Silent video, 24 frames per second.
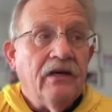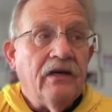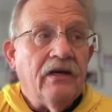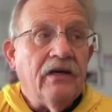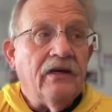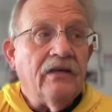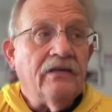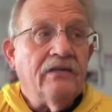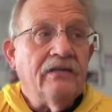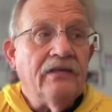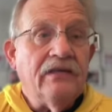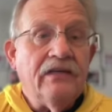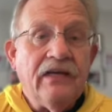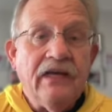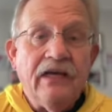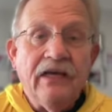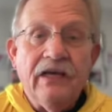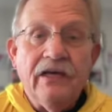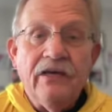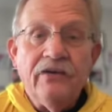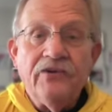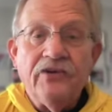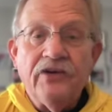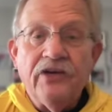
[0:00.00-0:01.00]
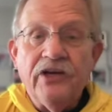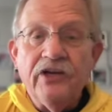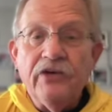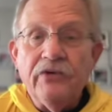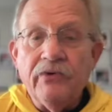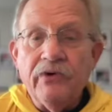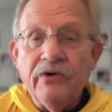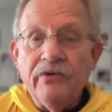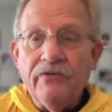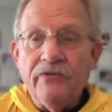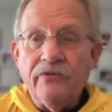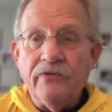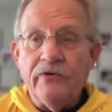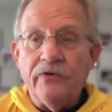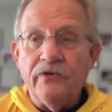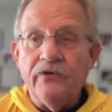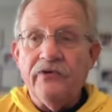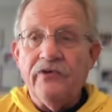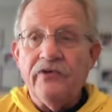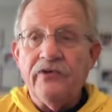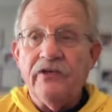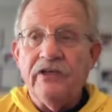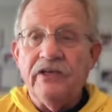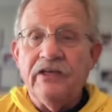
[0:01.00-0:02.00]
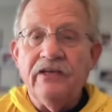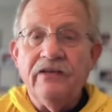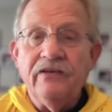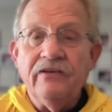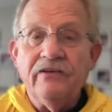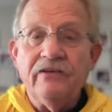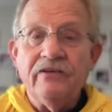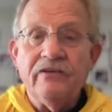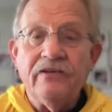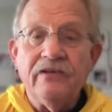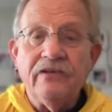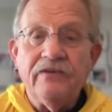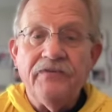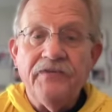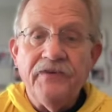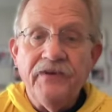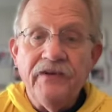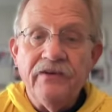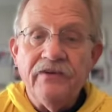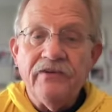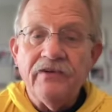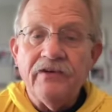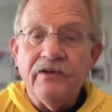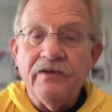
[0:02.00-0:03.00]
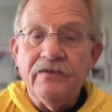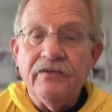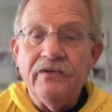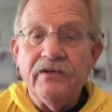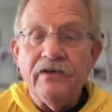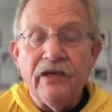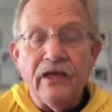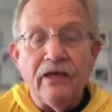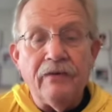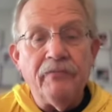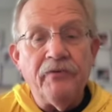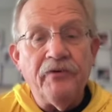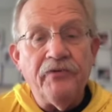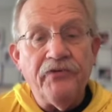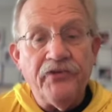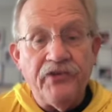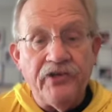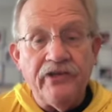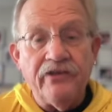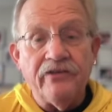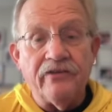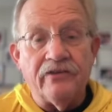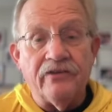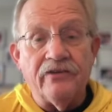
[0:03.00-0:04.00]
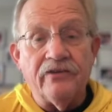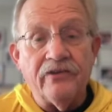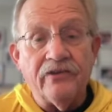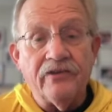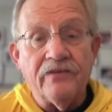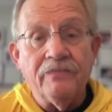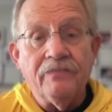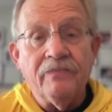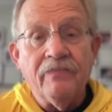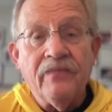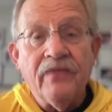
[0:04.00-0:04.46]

Uh, today, January 1st, is the Feast of the Name of Jesus.